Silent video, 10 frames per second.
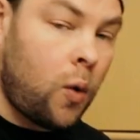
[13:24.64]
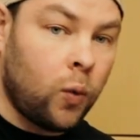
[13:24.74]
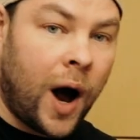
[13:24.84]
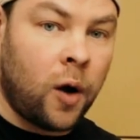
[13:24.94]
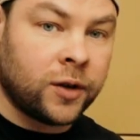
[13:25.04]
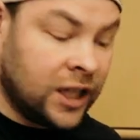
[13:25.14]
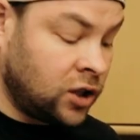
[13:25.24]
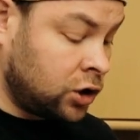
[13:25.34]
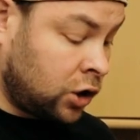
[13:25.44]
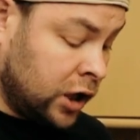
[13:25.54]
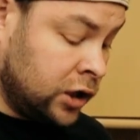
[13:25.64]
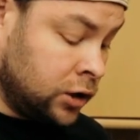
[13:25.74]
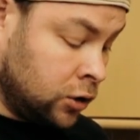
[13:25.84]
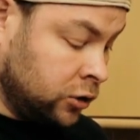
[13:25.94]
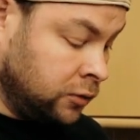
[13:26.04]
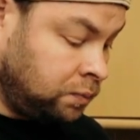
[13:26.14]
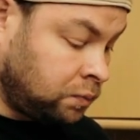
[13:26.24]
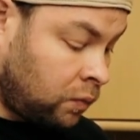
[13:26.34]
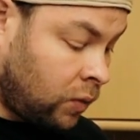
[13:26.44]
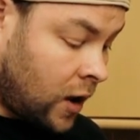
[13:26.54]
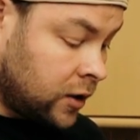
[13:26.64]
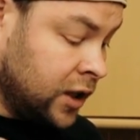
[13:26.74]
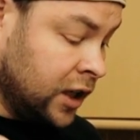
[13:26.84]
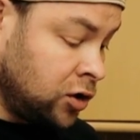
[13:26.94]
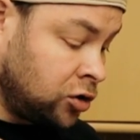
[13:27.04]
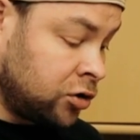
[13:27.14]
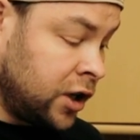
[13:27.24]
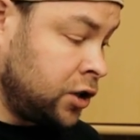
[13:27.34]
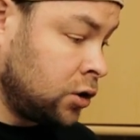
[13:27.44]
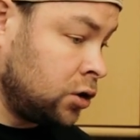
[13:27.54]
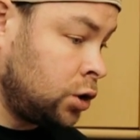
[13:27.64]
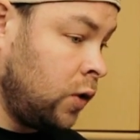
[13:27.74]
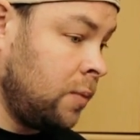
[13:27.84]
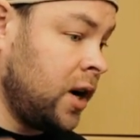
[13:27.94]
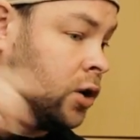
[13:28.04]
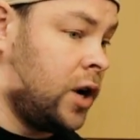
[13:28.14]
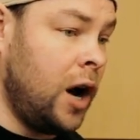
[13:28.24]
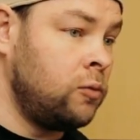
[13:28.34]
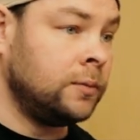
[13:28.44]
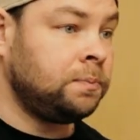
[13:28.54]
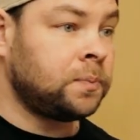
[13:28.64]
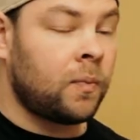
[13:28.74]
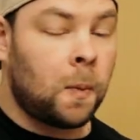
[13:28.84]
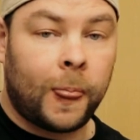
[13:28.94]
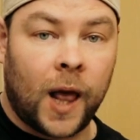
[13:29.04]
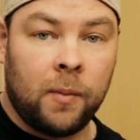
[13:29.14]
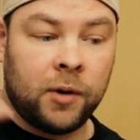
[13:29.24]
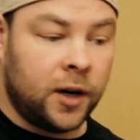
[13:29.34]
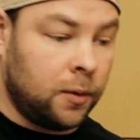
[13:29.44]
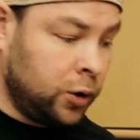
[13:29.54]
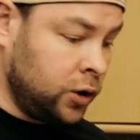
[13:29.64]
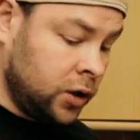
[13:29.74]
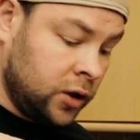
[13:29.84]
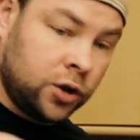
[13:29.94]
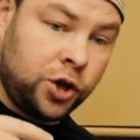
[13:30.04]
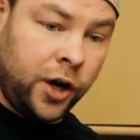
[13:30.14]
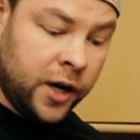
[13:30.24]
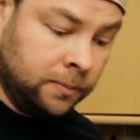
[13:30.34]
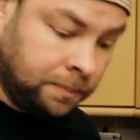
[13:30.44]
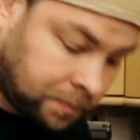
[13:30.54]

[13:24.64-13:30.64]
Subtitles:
Wow, that's crazy good. That is crazy good. So what I'm gonna do now, I'm gonna put on a tray.